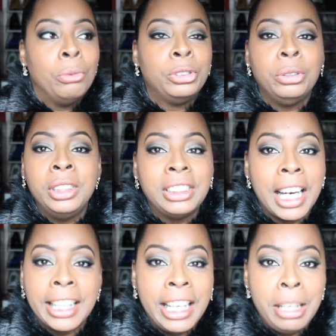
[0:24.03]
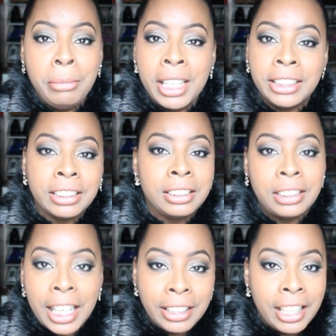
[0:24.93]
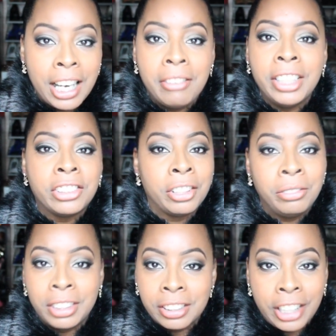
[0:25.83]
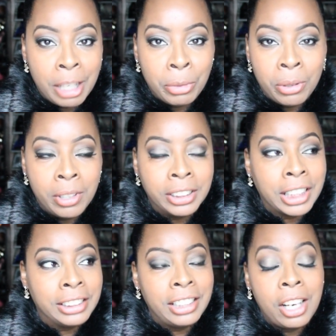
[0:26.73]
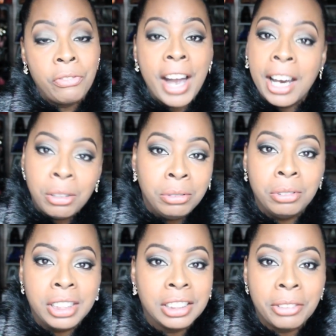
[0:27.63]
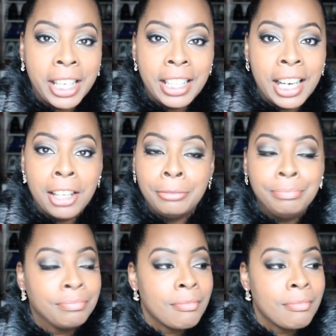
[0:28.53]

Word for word: as soon as I came in I just sat down and turned this camera on because I said if I don't do this right now